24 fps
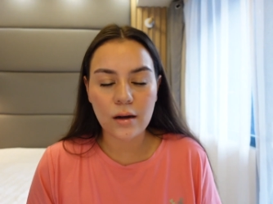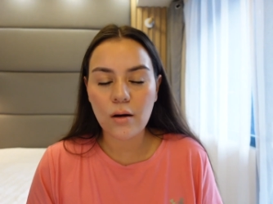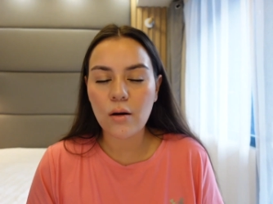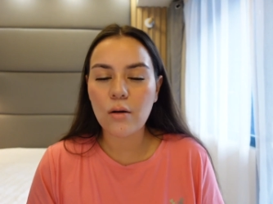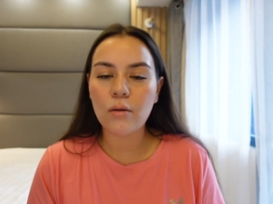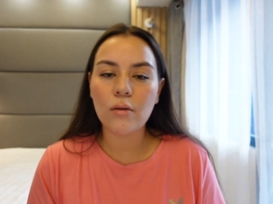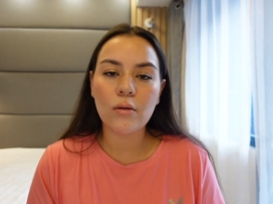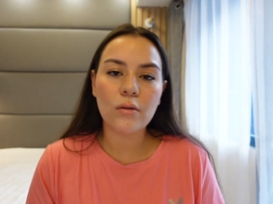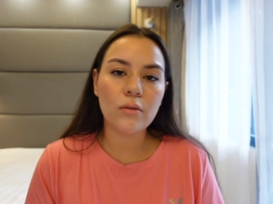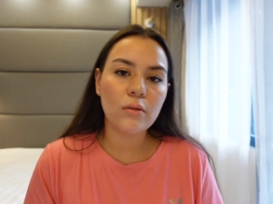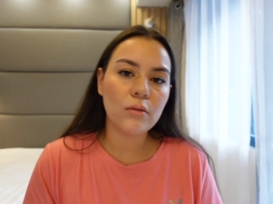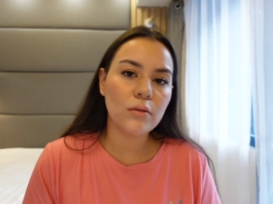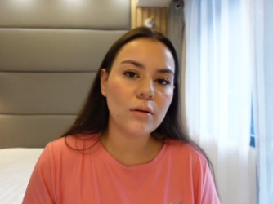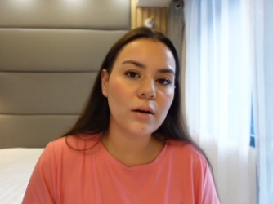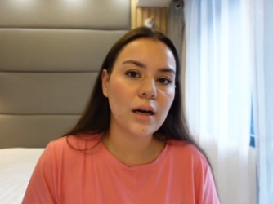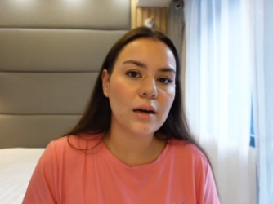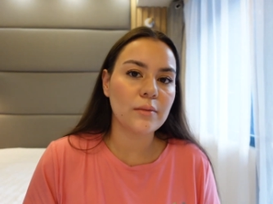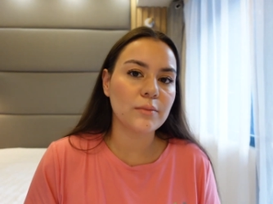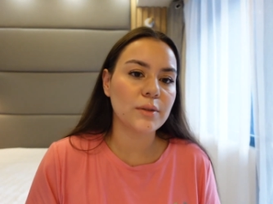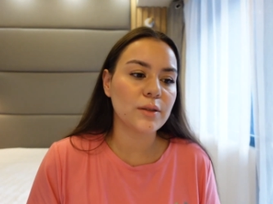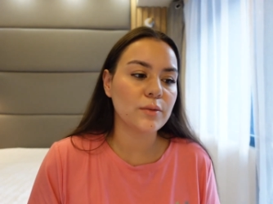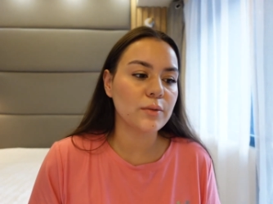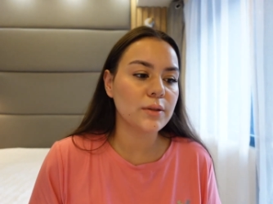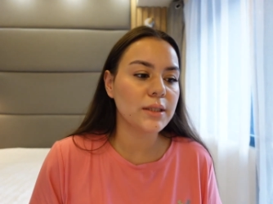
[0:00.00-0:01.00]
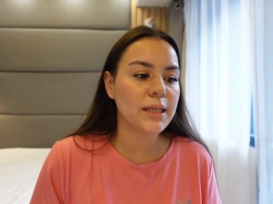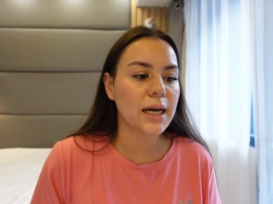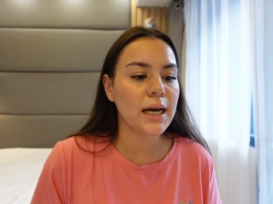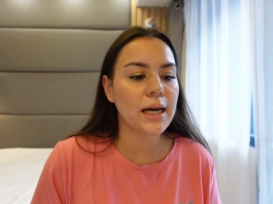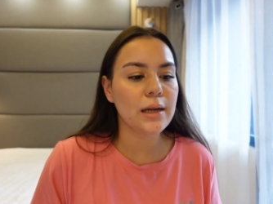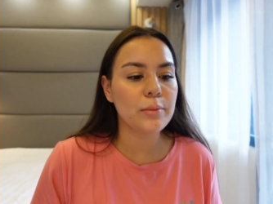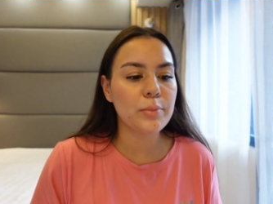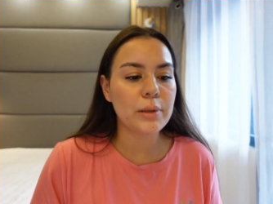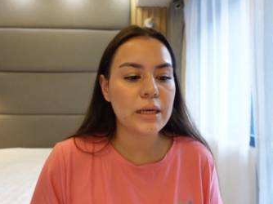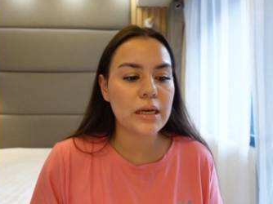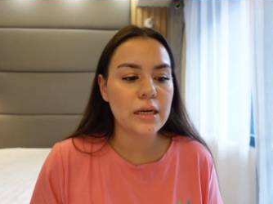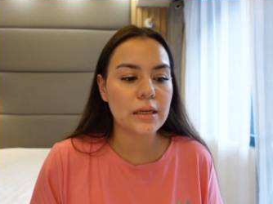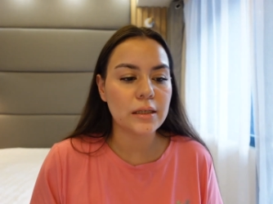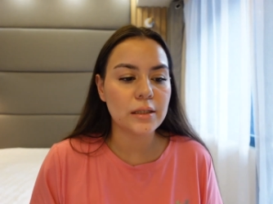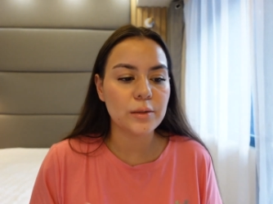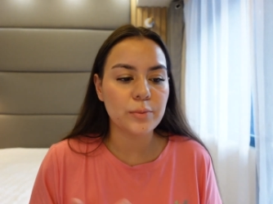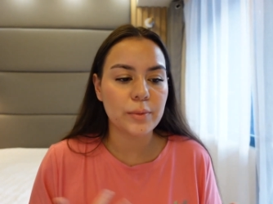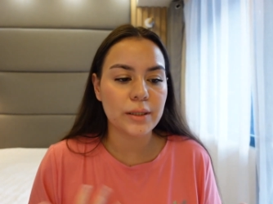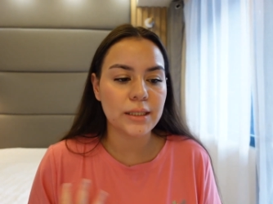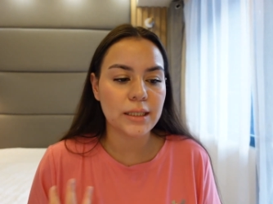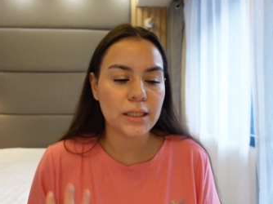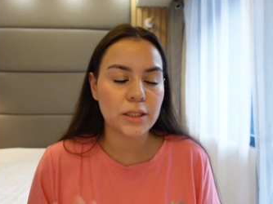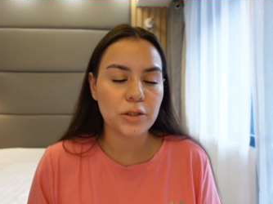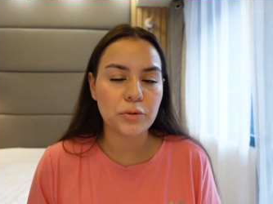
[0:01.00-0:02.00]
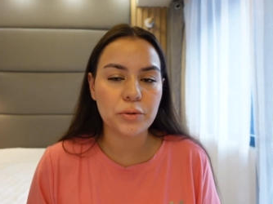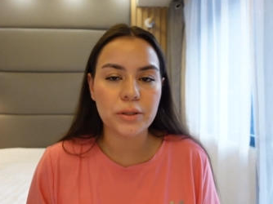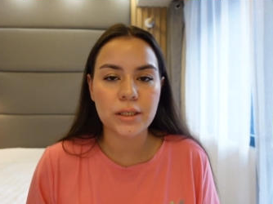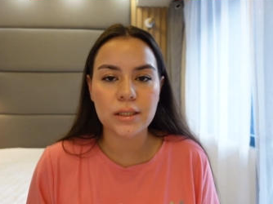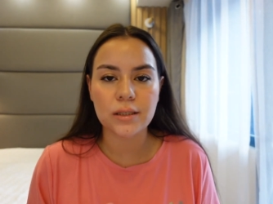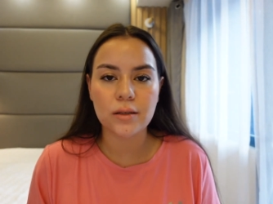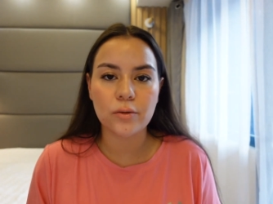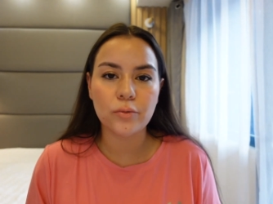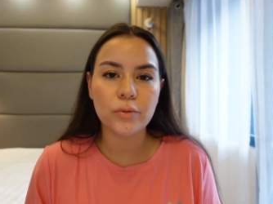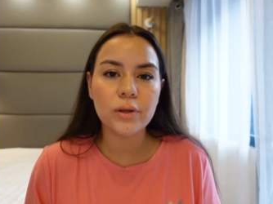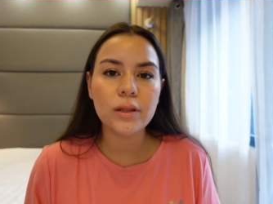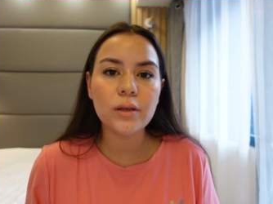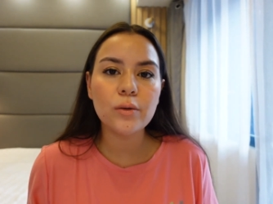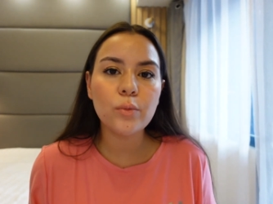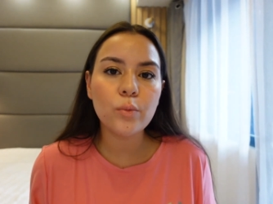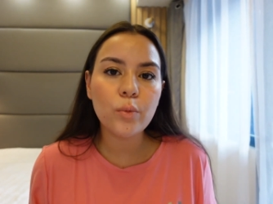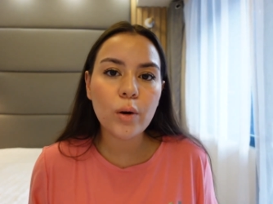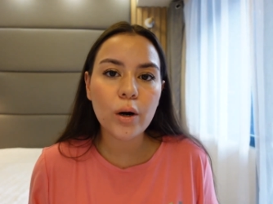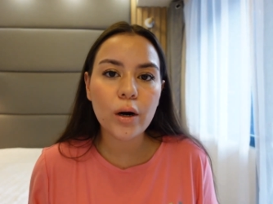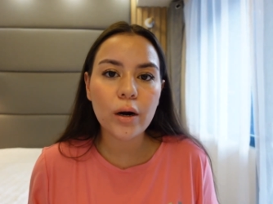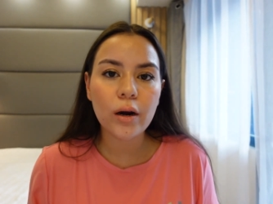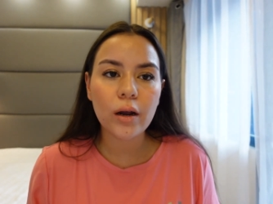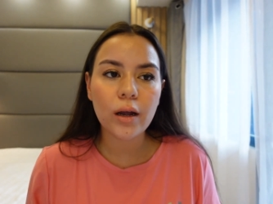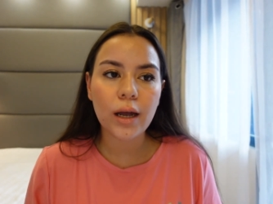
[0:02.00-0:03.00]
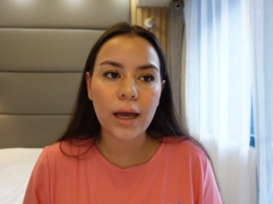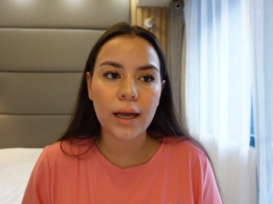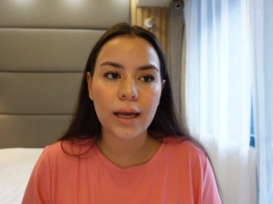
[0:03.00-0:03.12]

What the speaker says: oh, I'm so sad because my sunscreen does not really work,